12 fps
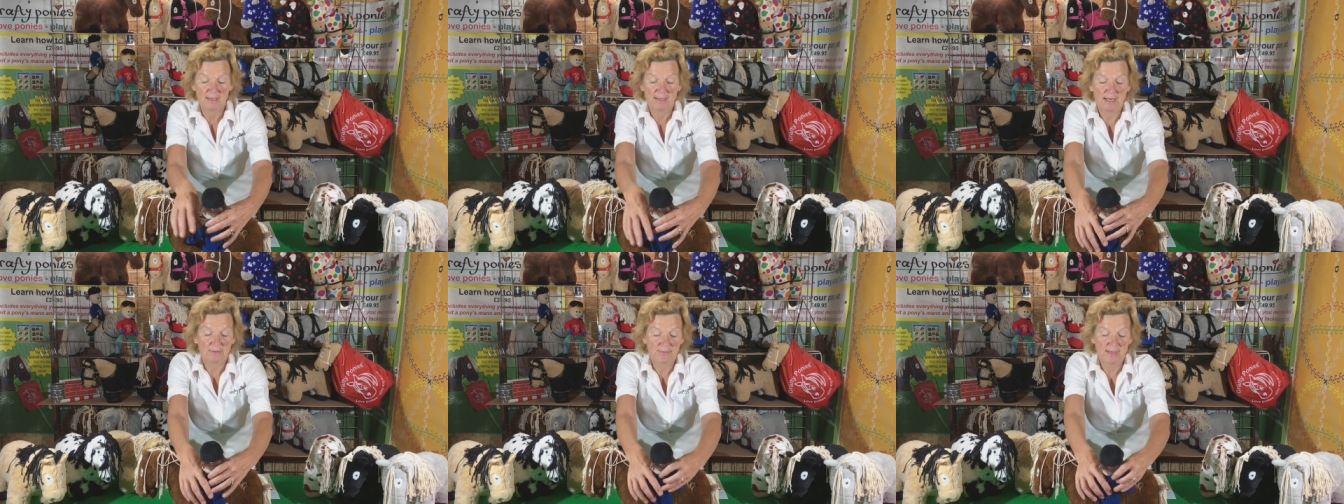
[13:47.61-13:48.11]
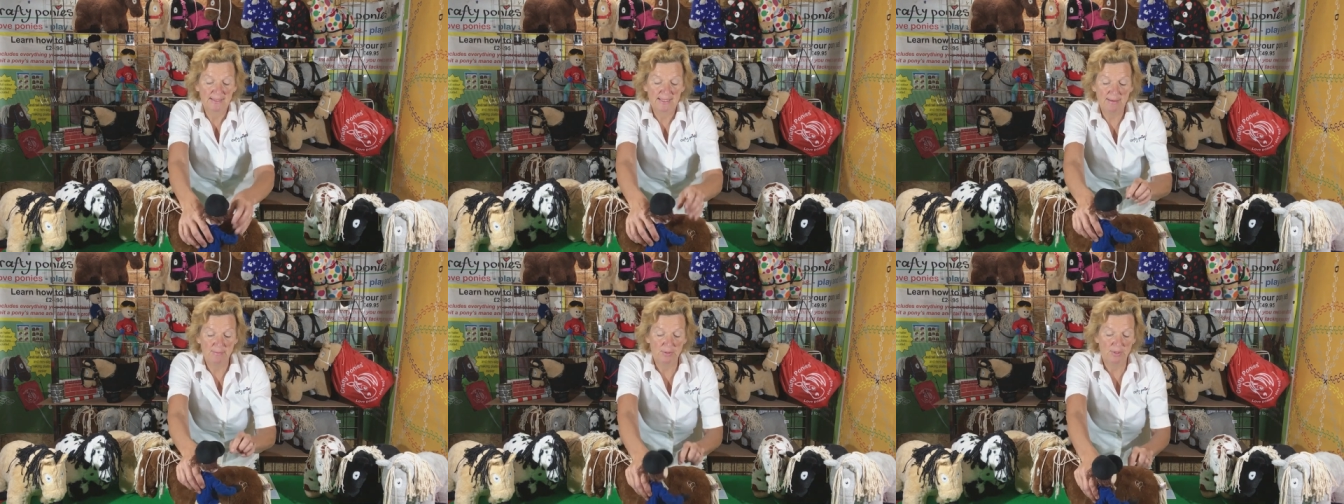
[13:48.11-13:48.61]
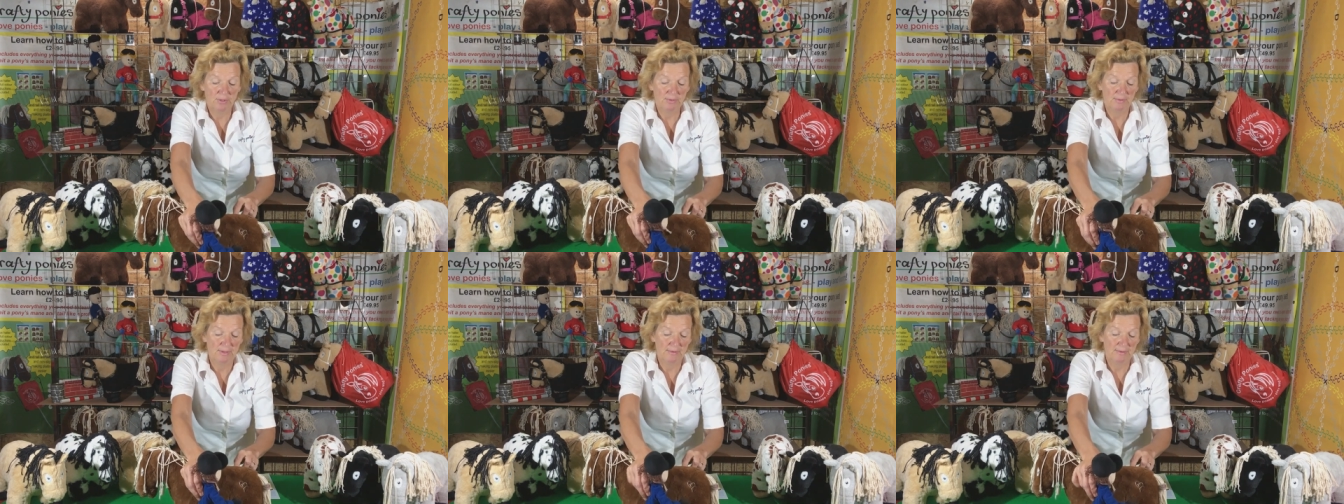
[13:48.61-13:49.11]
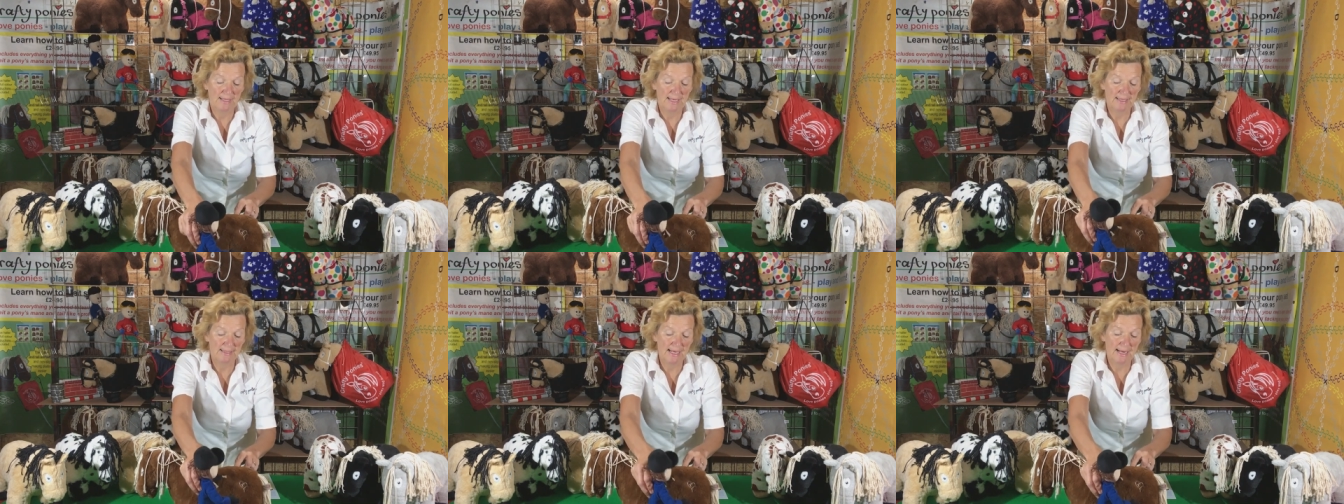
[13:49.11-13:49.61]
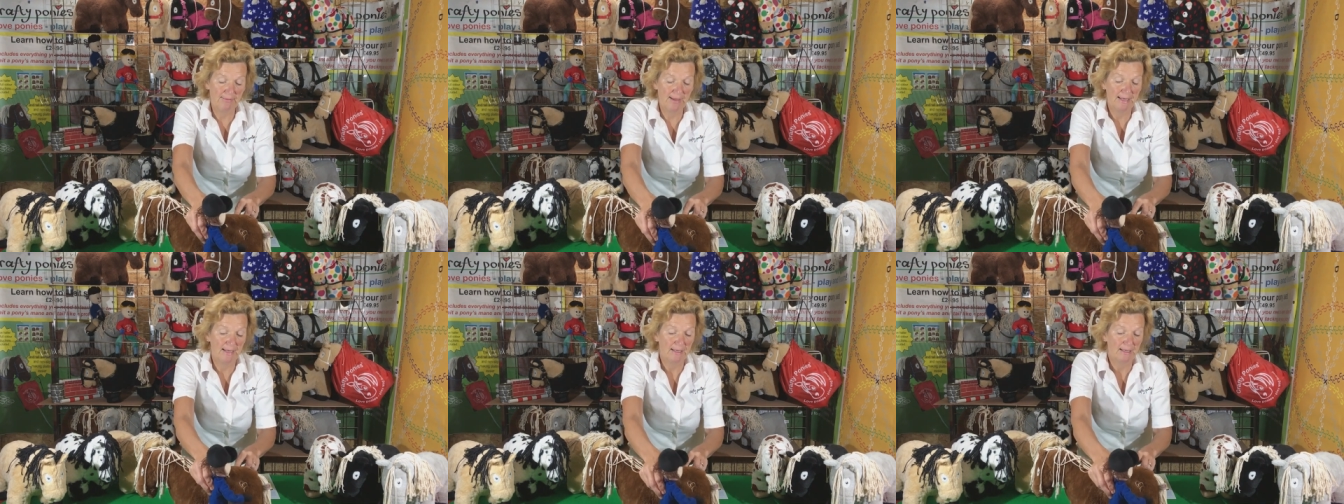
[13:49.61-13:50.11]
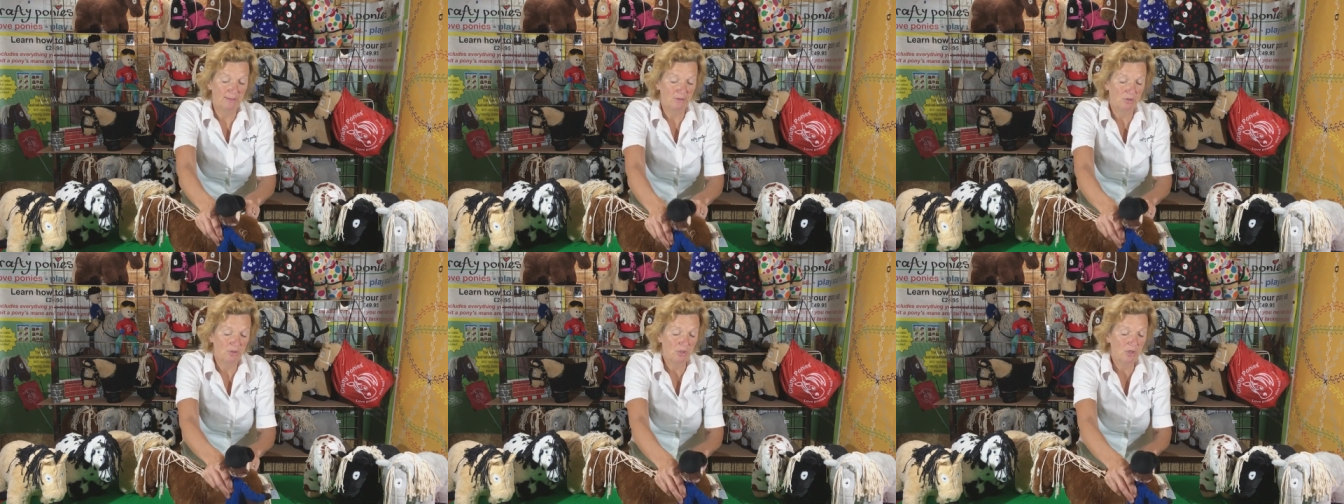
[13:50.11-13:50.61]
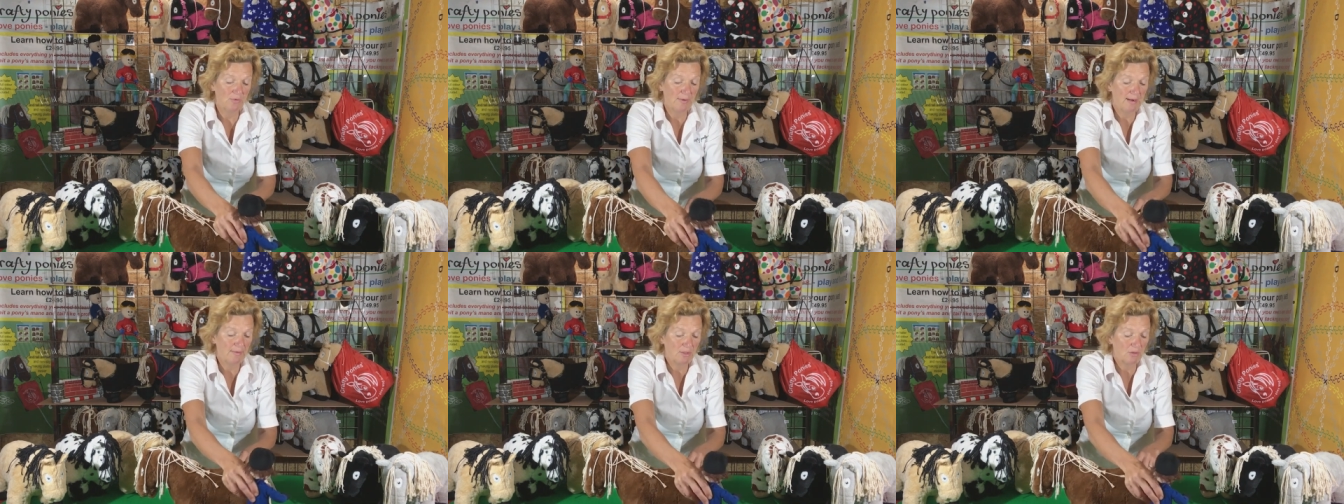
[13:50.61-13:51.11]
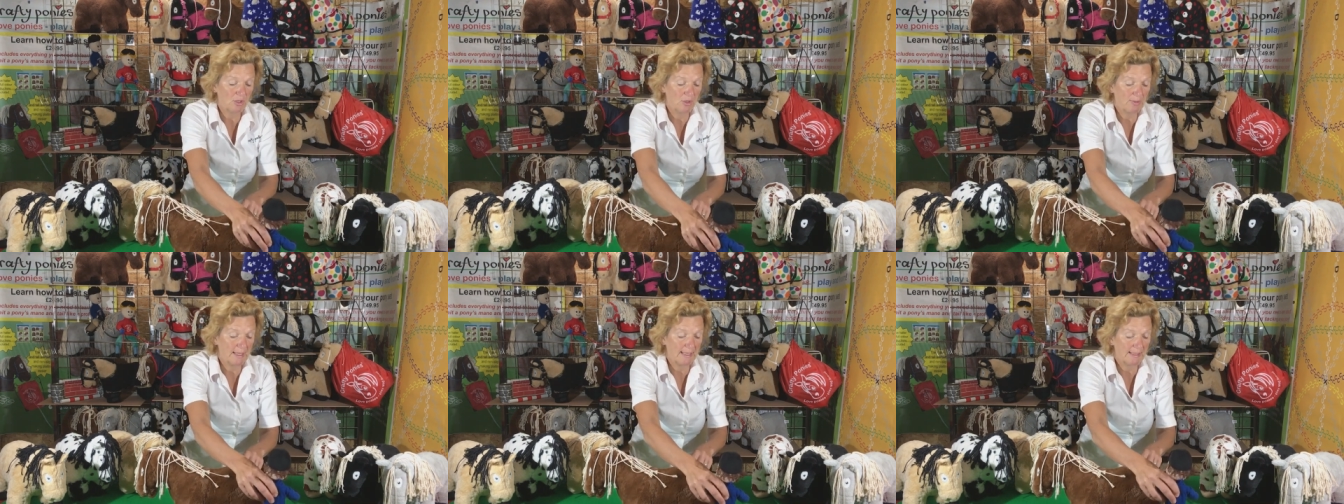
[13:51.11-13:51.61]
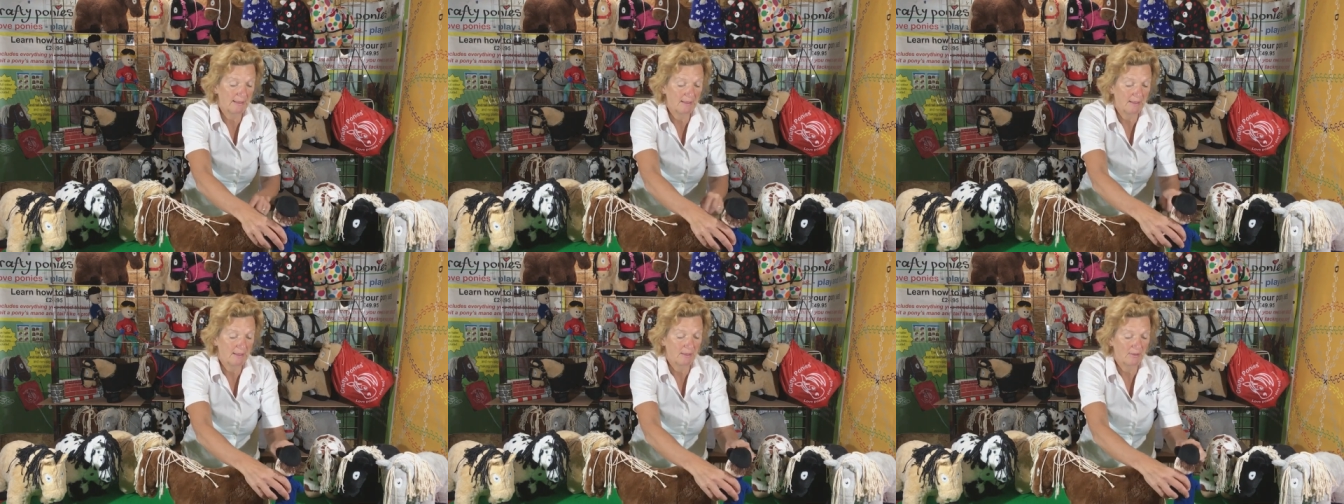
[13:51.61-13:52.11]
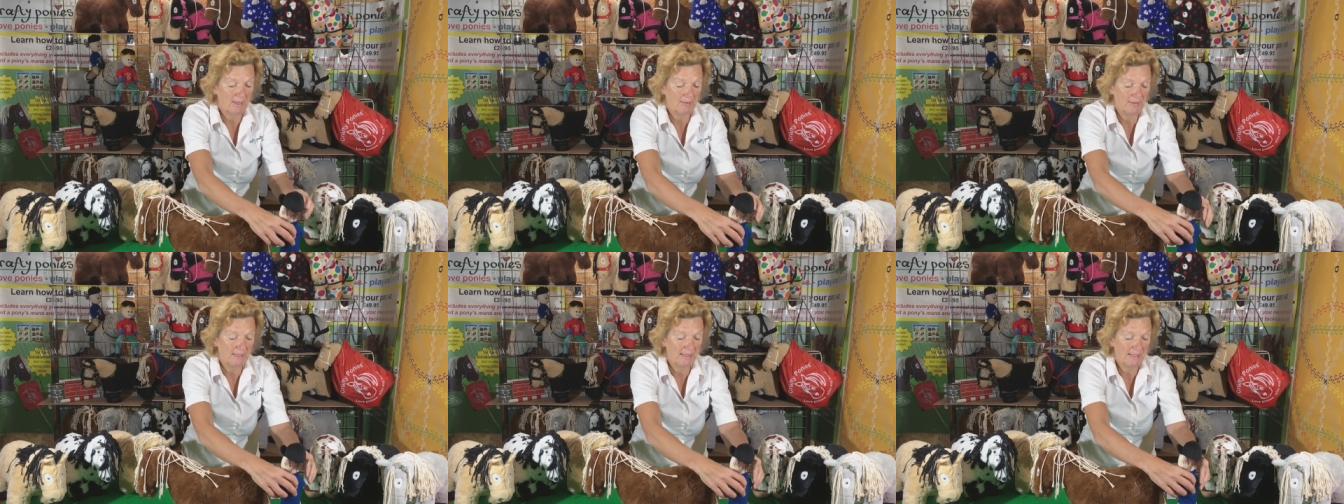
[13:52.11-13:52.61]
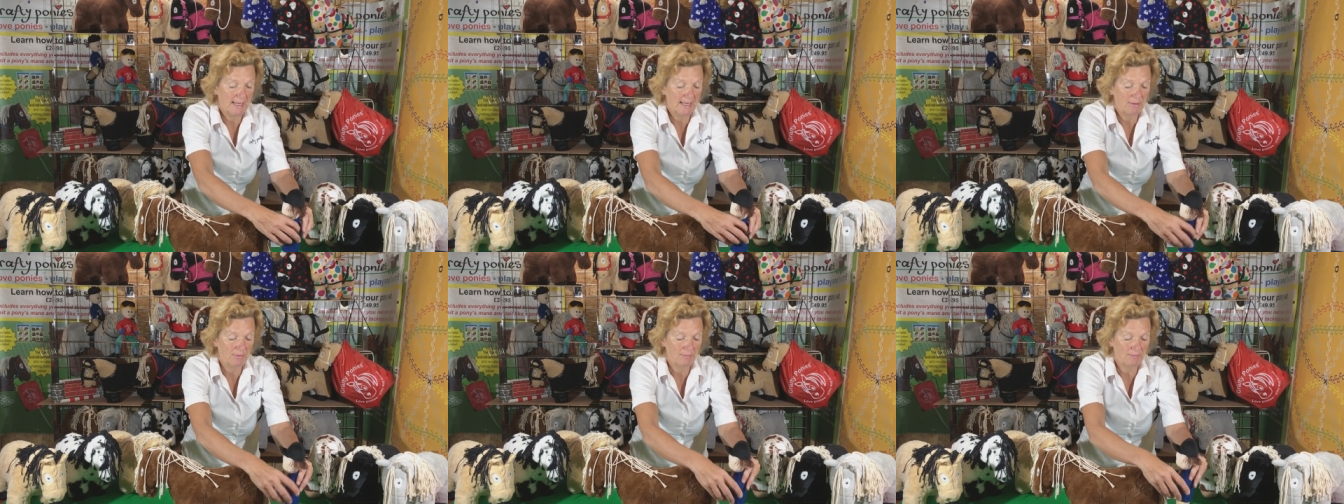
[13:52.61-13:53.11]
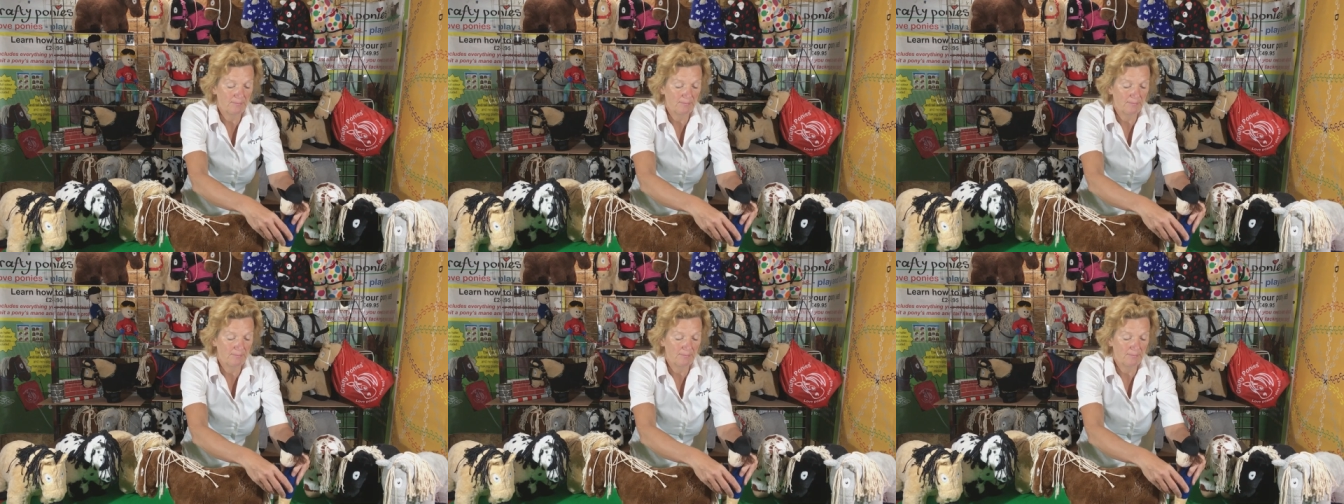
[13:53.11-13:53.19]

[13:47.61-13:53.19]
Now, for example, here's Harry. He's going to go around, he's going to plait Crafty's tail.